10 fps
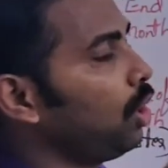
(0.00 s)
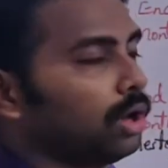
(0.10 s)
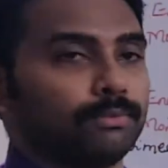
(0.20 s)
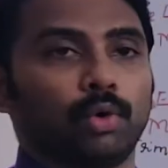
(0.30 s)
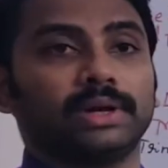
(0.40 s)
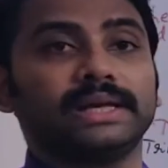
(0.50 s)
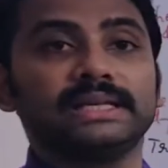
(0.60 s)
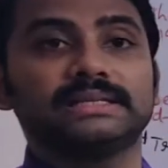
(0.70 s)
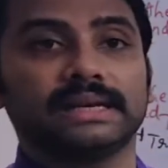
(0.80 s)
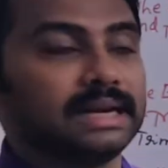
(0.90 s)
hormone
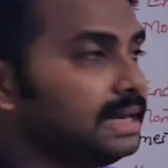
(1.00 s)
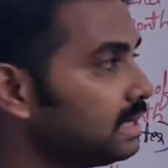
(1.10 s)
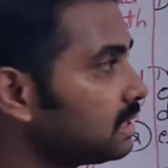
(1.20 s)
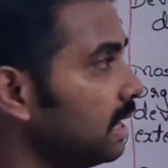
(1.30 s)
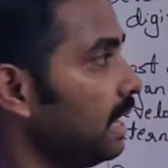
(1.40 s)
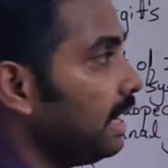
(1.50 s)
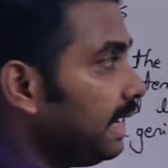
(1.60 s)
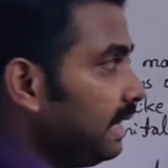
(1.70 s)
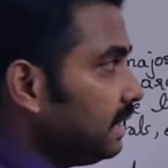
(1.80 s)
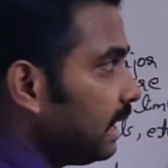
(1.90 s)
is released
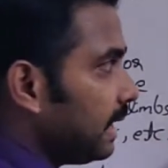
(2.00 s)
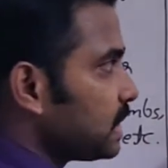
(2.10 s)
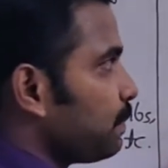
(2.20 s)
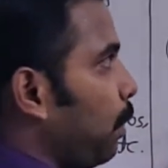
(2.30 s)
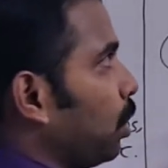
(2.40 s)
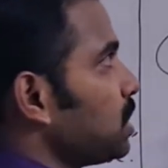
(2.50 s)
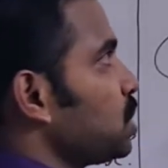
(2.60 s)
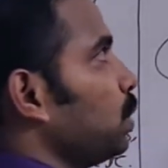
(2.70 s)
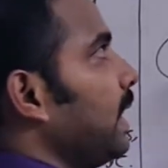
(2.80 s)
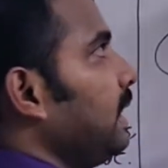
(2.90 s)
in response
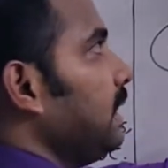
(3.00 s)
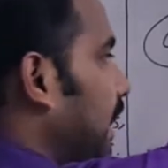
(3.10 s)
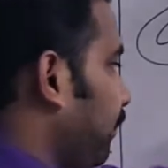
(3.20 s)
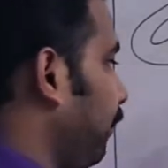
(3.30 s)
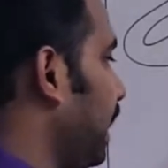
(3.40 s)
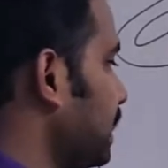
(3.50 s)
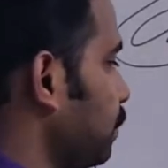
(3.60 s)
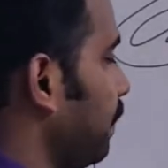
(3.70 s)
to that reflex